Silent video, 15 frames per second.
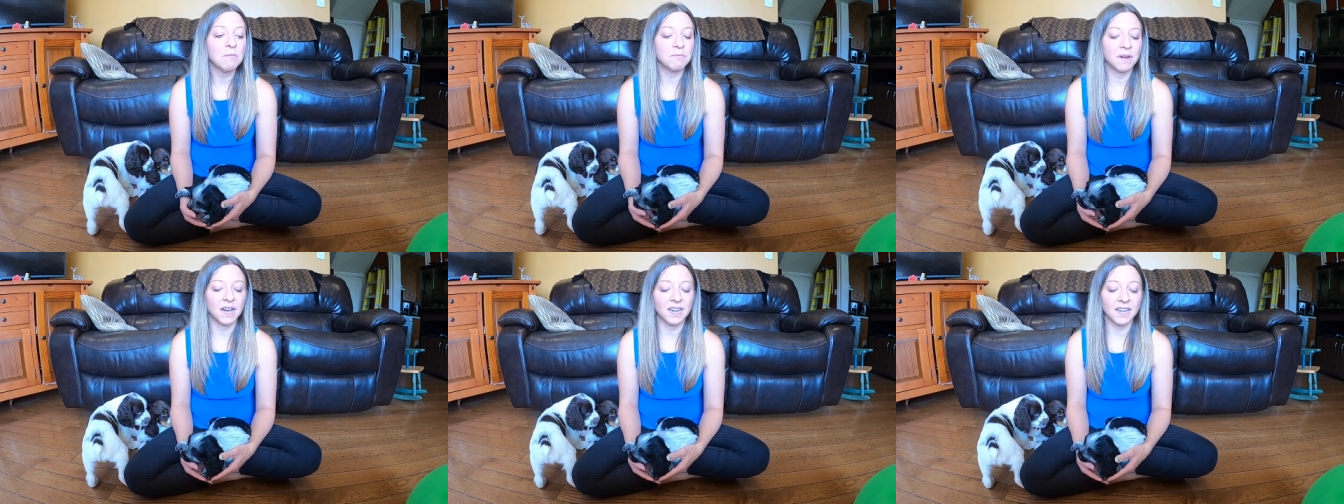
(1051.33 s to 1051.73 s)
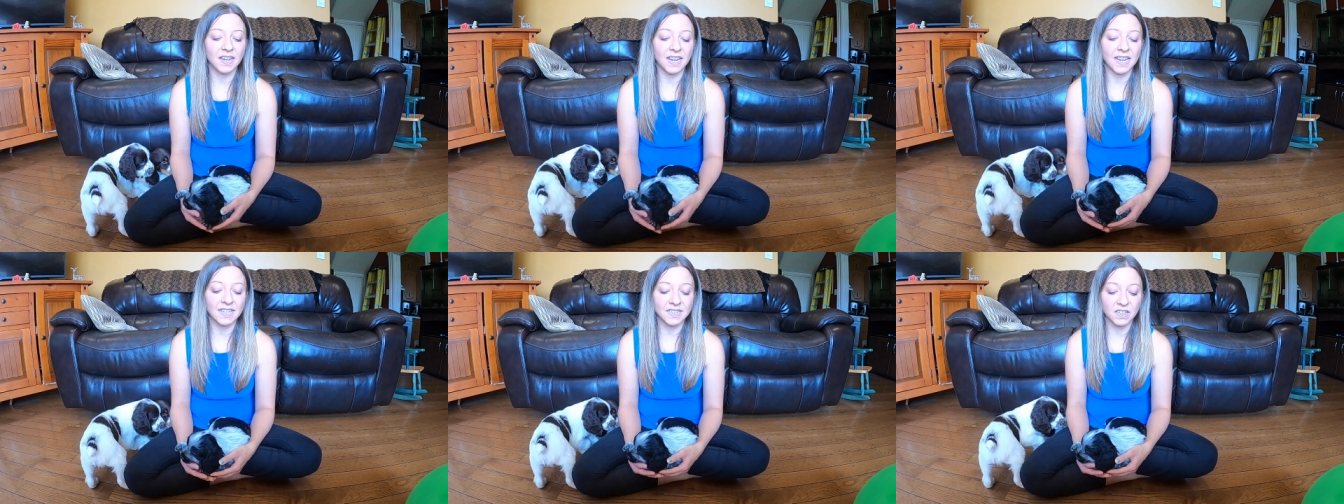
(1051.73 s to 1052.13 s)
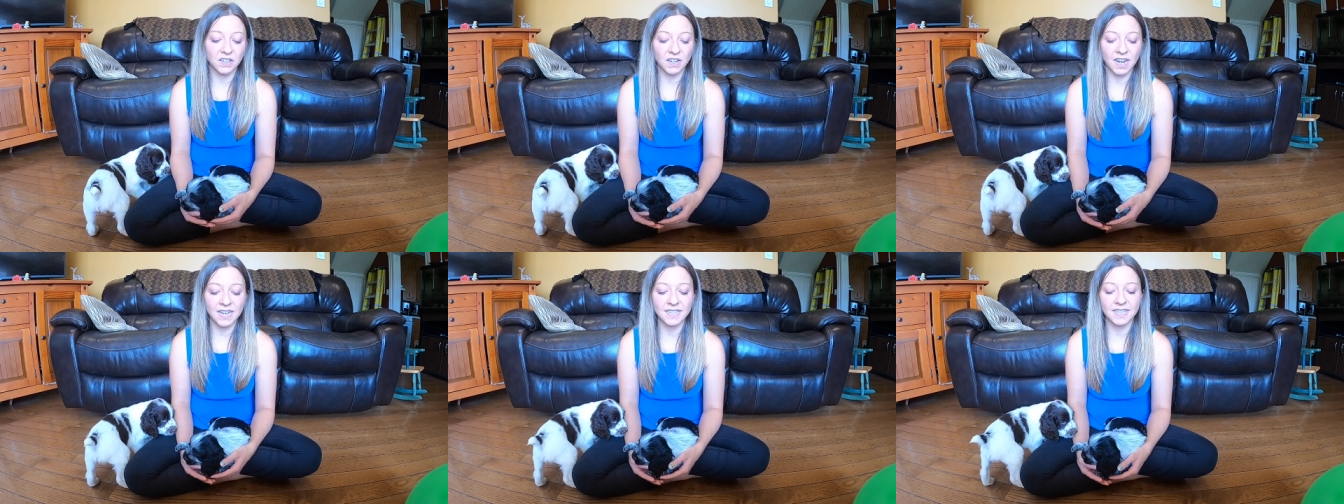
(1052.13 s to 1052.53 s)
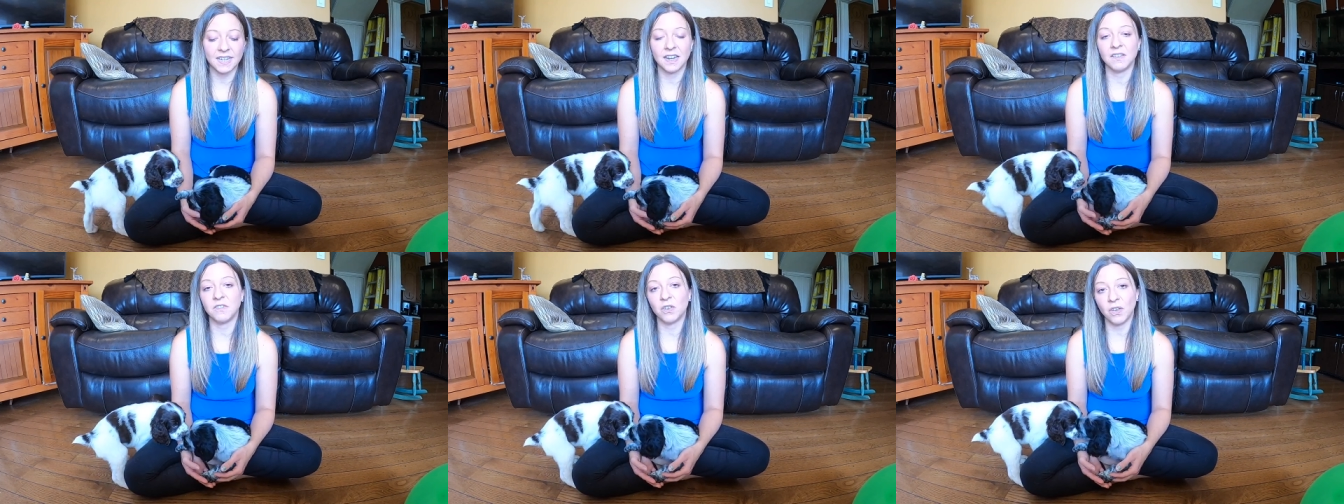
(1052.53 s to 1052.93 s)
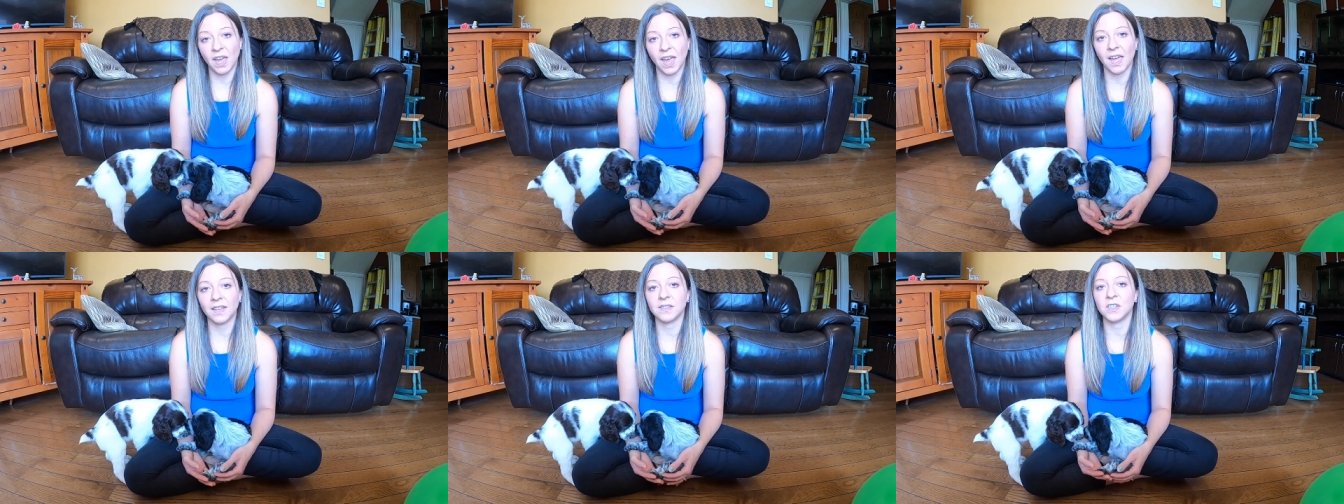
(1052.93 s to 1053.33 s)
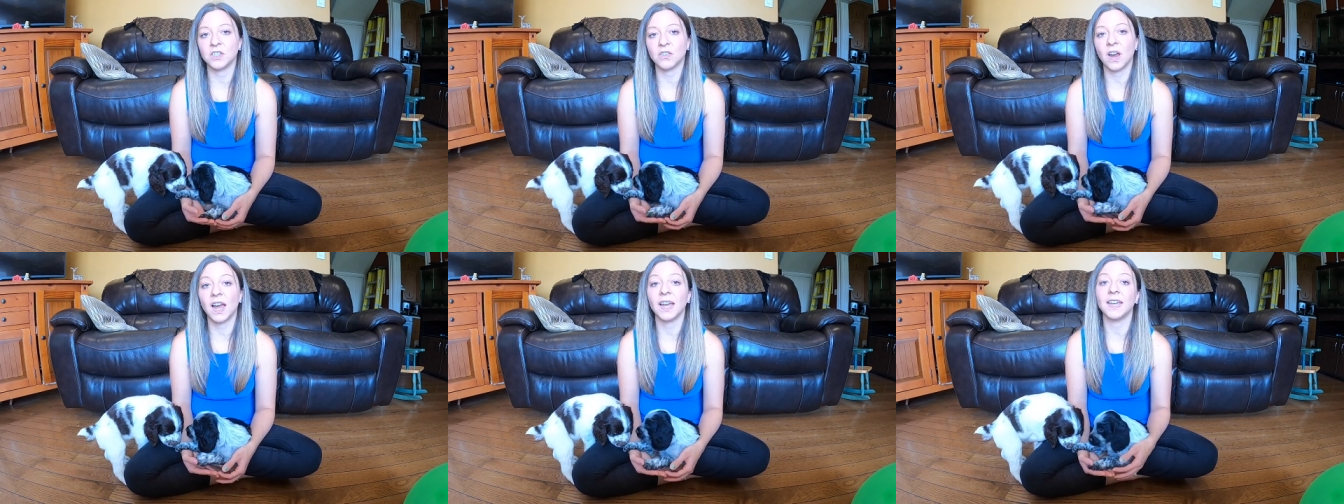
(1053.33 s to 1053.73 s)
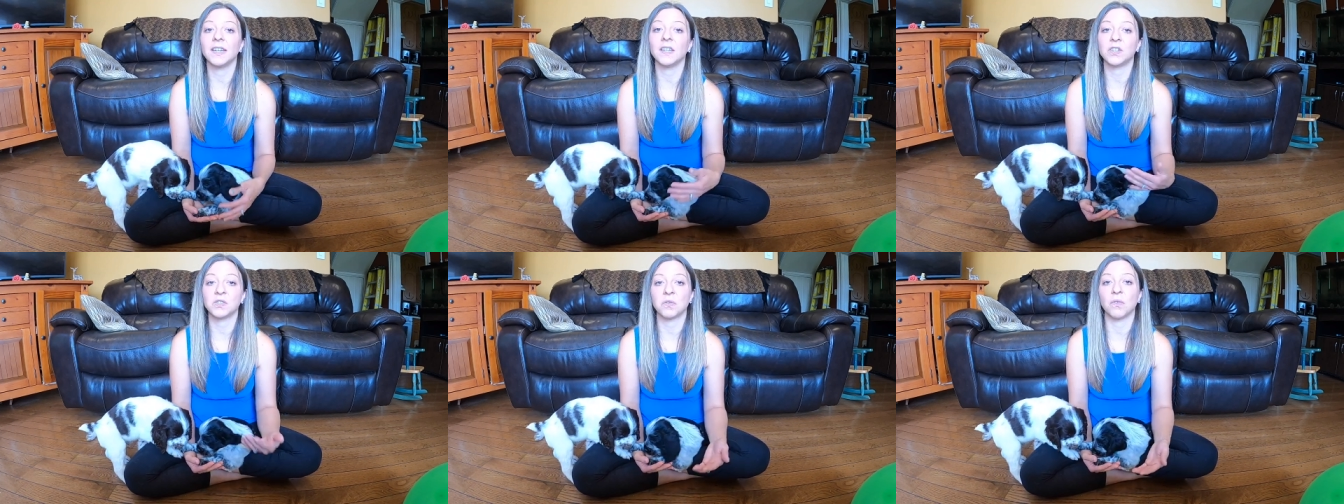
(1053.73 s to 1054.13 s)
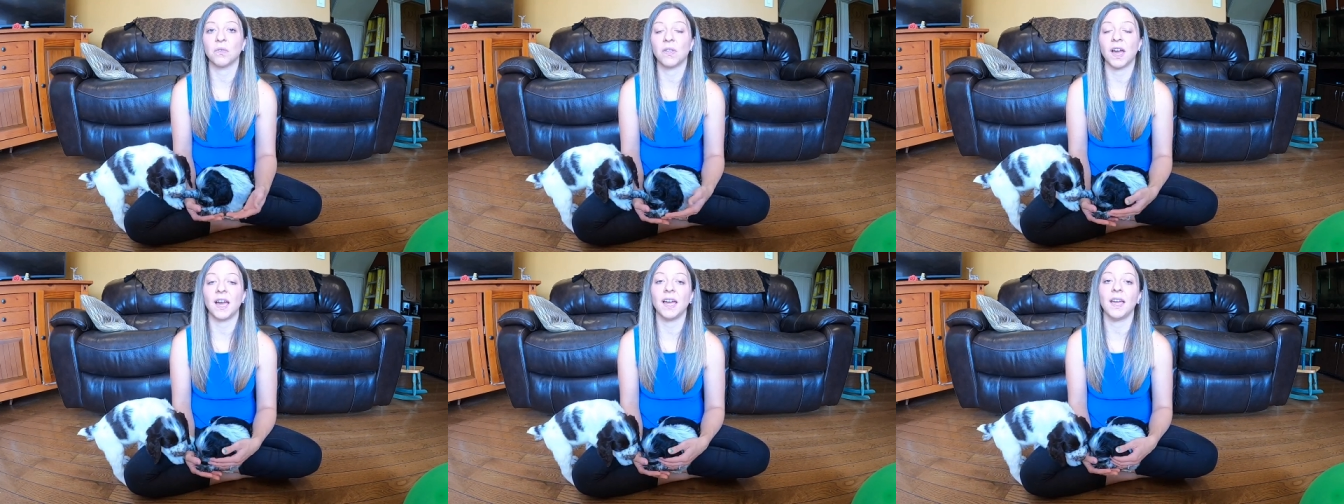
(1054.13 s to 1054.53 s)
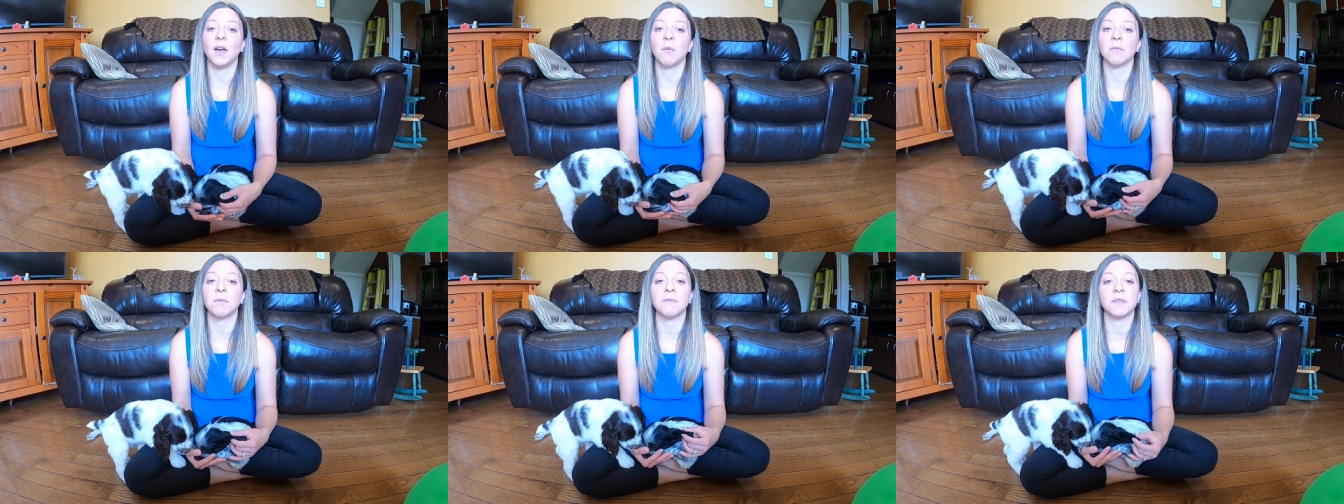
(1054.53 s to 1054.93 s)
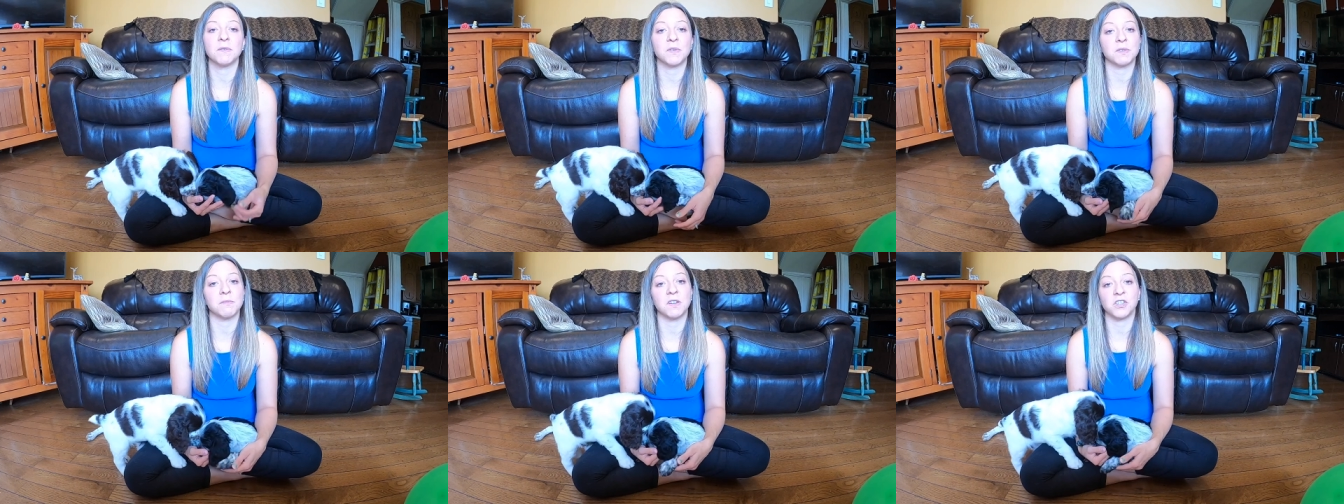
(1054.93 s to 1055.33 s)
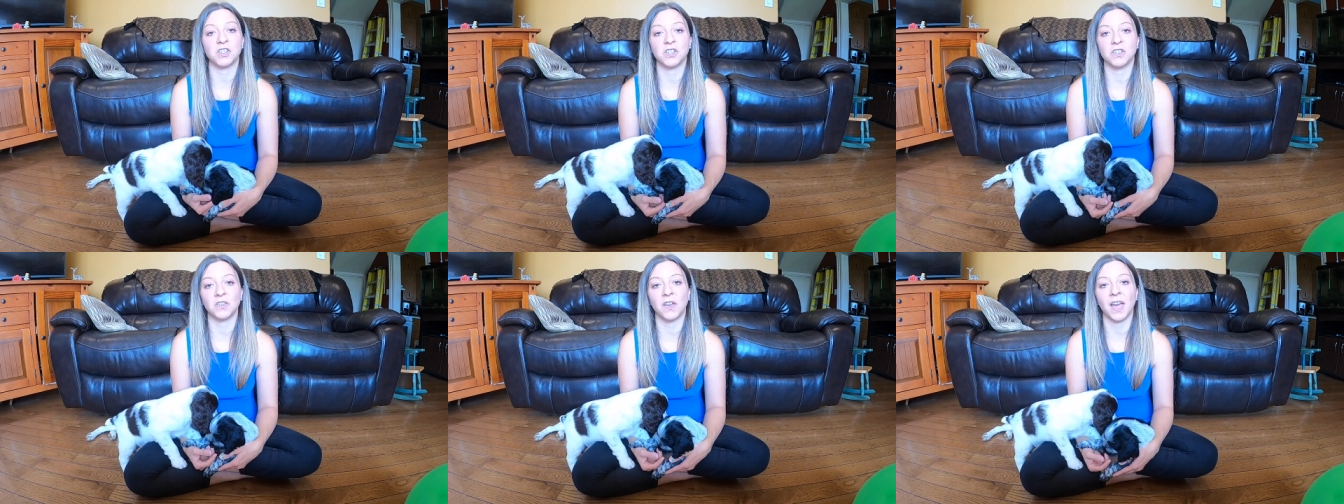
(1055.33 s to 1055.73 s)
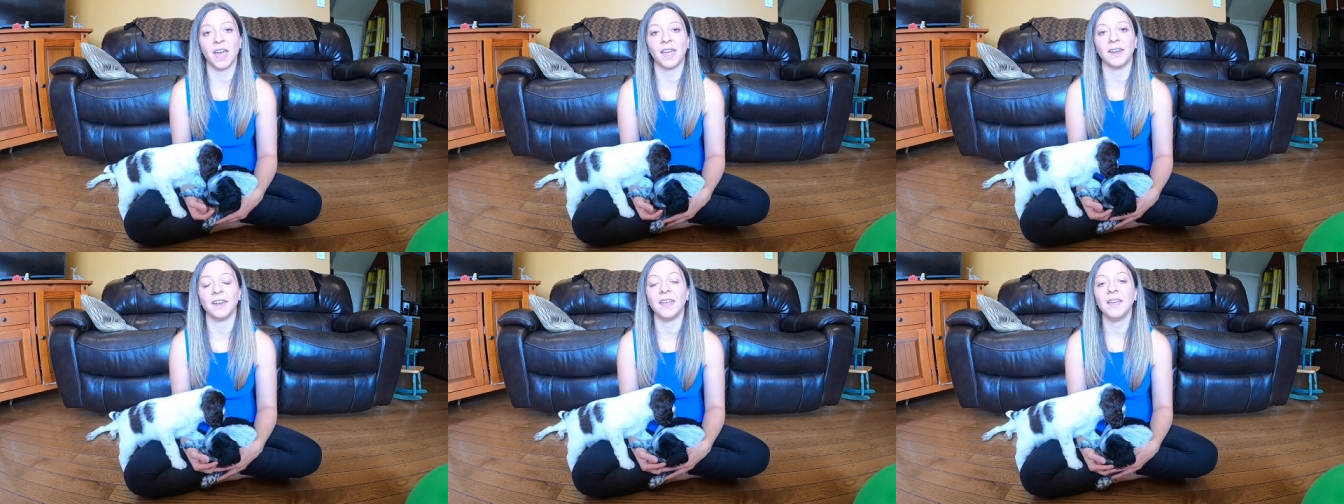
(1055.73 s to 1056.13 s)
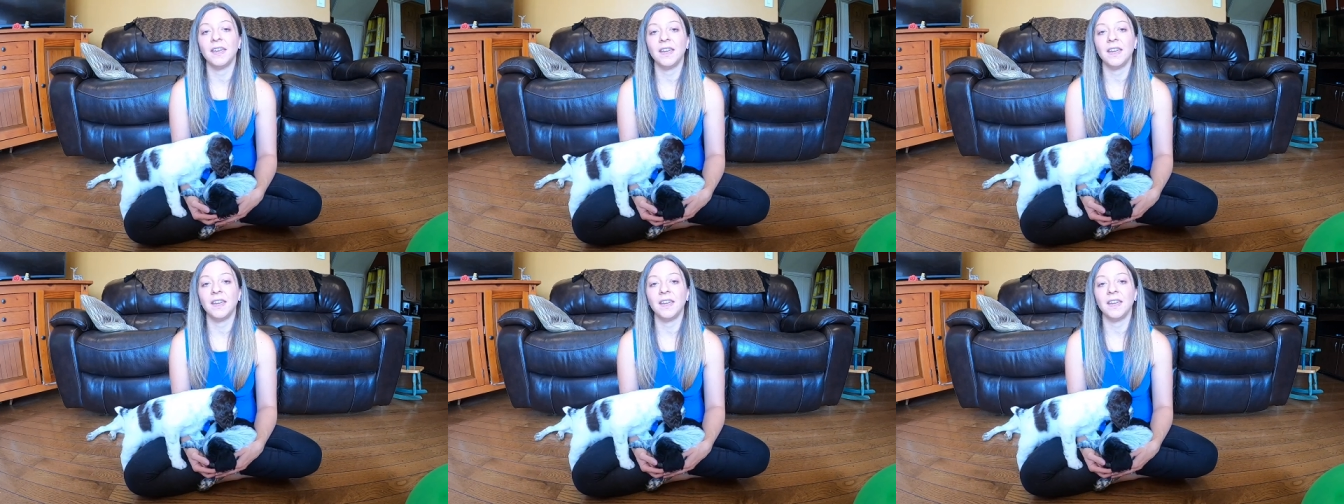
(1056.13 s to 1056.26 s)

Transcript: But it's a good idea if you can to try and control that, help them as much as you can